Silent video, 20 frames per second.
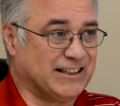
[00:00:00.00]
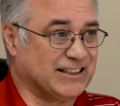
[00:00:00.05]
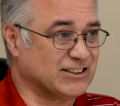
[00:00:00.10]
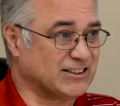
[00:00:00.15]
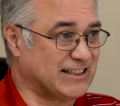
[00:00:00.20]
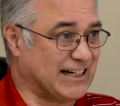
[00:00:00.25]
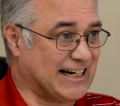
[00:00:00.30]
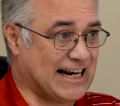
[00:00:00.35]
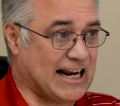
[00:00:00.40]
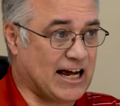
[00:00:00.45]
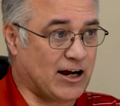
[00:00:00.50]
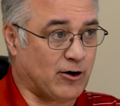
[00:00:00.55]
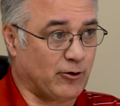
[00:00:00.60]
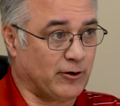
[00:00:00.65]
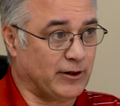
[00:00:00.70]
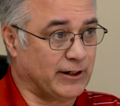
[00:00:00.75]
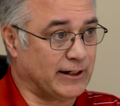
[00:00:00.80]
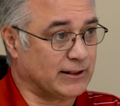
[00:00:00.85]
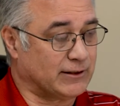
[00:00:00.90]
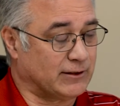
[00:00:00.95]
less than an hour
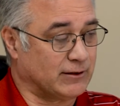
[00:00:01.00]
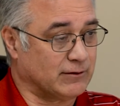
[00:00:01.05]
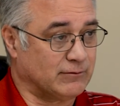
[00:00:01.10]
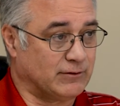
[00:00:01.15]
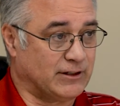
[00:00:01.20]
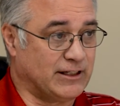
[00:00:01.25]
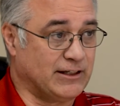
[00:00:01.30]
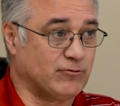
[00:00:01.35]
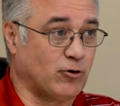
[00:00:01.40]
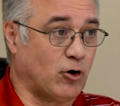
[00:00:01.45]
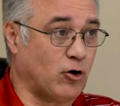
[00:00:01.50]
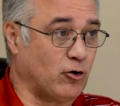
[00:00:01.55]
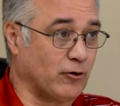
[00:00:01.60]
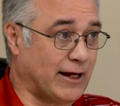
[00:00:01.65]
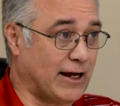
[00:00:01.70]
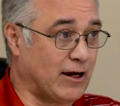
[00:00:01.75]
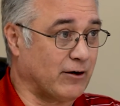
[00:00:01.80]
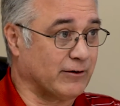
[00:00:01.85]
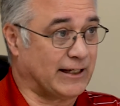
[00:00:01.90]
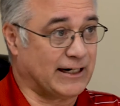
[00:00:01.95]
to get the key vault
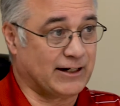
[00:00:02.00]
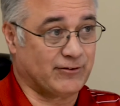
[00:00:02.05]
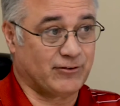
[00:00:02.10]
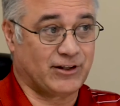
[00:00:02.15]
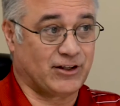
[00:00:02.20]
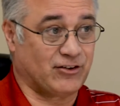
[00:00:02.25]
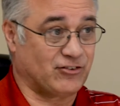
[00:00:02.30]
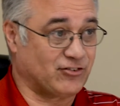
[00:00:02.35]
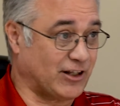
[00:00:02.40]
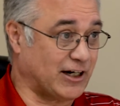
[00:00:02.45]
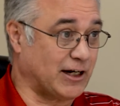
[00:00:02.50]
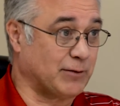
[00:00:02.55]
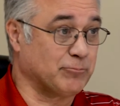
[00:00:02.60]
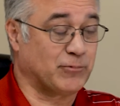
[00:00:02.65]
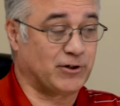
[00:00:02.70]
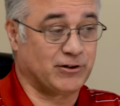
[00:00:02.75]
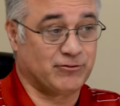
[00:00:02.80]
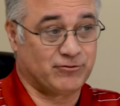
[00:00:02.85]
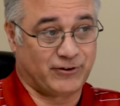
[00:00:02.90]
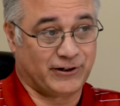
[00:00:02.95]
out and get everything set up and
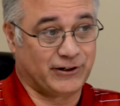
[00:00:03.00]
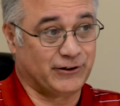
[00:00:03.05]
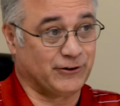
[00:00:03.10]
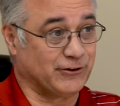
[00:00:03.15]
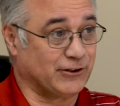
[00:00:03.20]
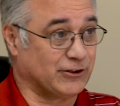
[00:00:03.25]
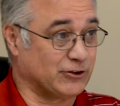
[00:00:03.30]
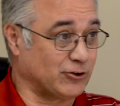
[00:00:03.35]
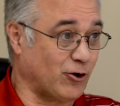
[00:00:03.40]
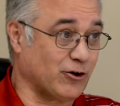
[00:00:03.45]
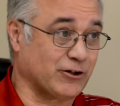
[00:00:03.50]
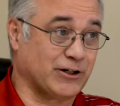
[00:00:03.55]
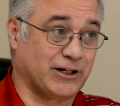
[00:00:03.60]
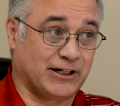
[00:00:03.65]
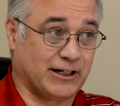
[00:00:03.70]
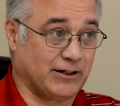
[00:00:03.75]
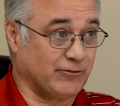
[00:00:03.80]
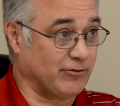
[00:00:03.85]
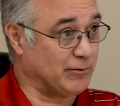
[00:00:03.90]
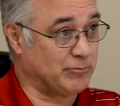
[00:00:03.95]
configured and talking
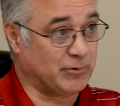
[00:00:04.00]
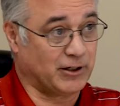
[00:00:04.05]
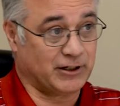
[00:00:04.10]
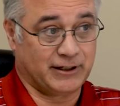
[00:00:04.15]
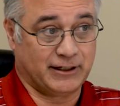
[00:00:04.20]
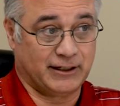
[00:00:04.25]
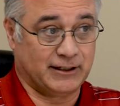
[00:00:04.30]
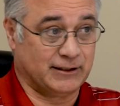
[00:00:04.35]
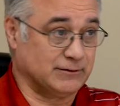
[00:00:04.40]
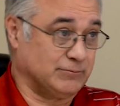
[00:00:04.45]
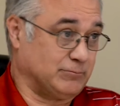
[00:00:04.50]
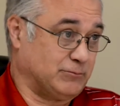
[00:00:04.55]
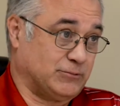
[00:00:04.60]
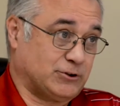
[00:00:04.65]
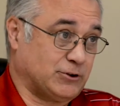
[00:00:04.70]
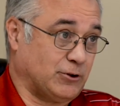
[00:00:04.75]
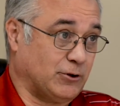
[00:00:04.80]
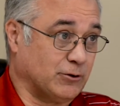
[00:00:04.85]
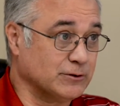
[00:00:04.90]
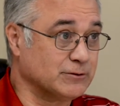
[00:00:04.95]
to everybody, and
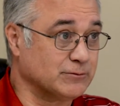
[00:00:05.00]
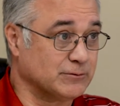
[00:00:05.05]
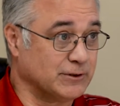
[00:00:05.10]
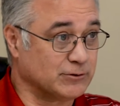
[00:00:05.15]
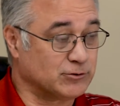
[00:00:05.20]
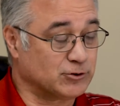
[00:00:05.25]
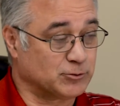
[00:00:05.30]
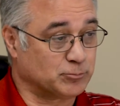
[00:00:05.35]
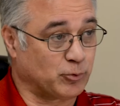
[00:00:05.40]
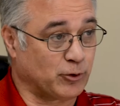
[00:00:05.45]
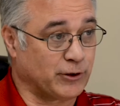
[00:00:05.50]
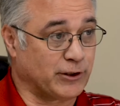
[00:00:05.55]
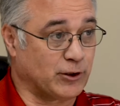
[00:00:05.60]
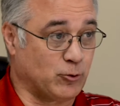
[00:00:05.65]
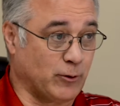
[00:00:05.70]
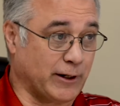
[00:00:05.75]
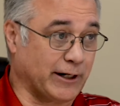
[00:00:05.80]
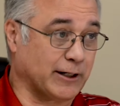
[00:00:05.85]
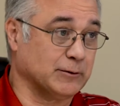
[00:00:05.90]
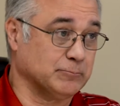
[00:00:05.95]
so it's pretty
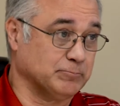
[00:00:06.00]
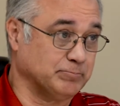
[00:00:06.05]
quick.